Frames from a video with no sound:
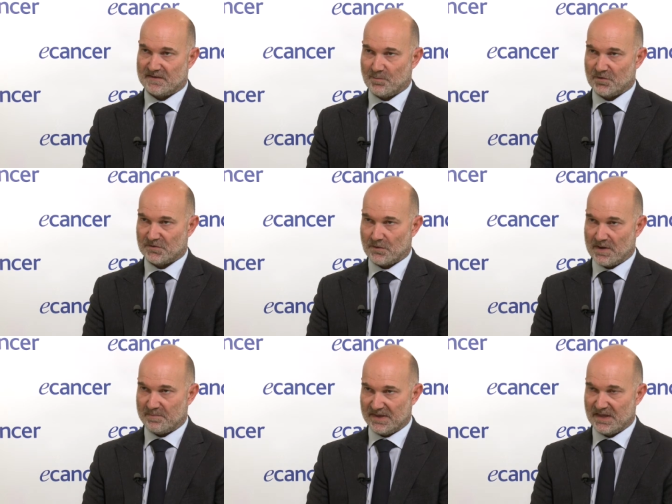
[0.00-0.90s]

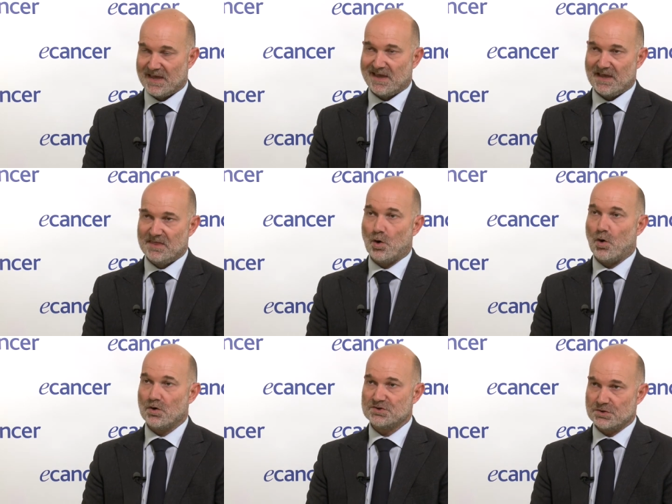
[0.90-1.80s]
chemotherapy in
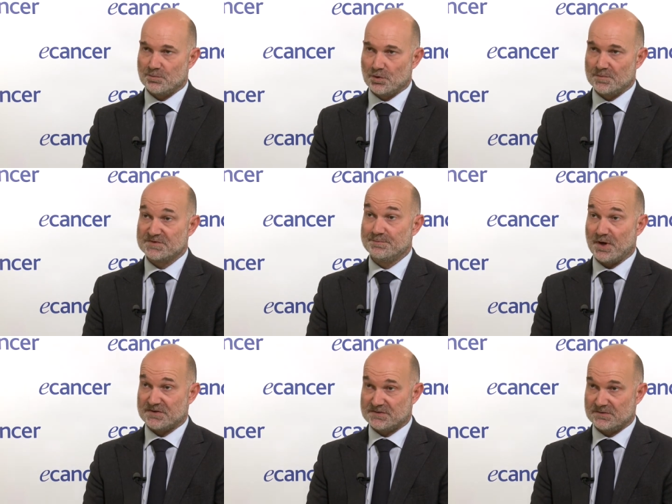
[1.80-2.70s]
all subgroups
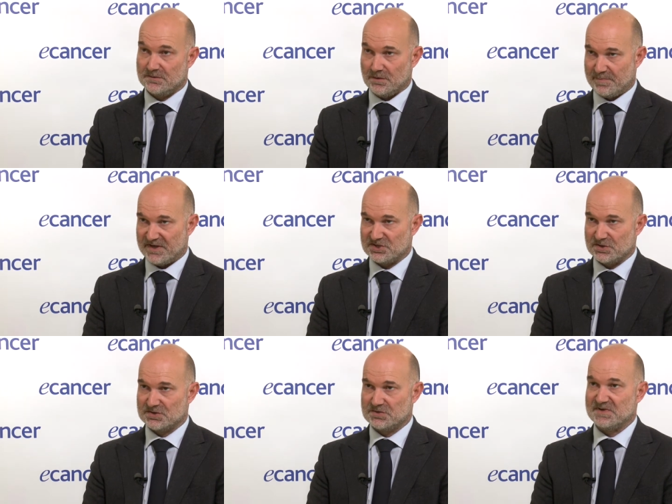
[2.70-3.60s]
but the
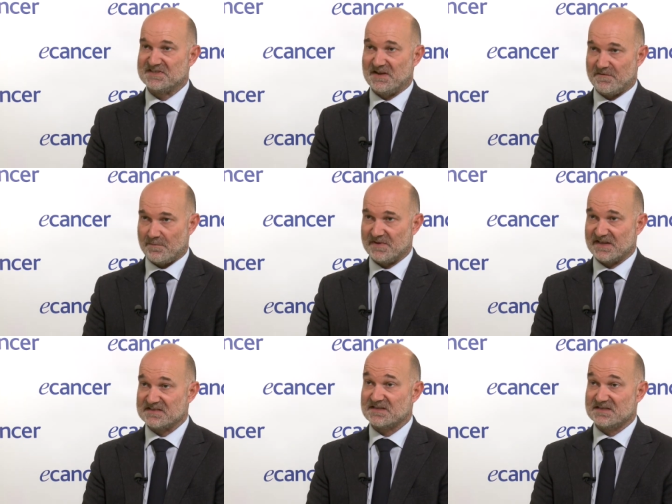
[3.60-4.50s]
patients with liver
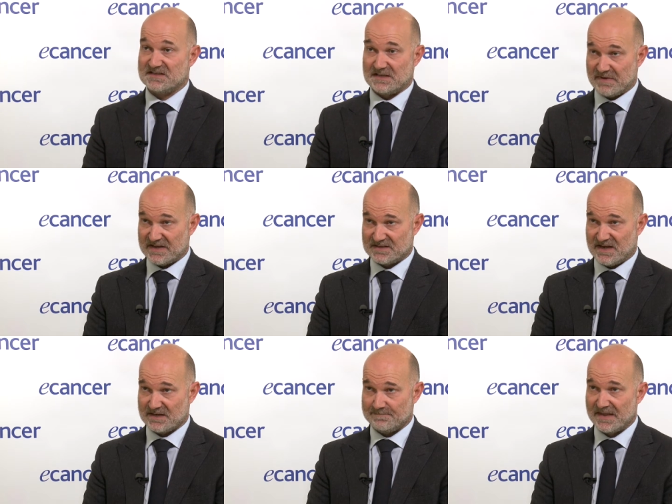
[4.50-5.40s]
metastasis at
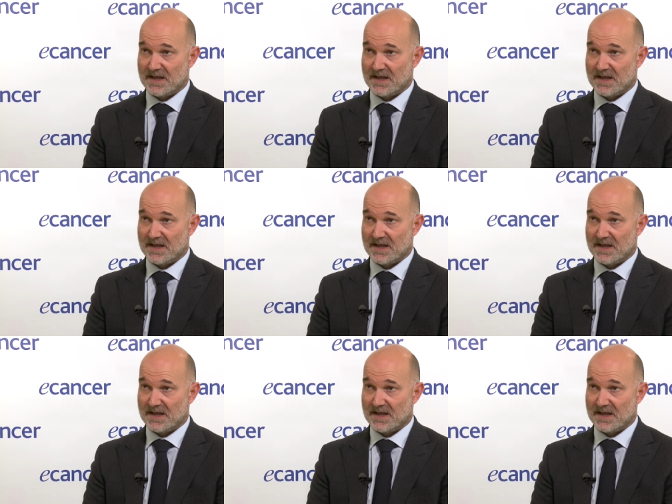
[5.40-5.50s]
baseline.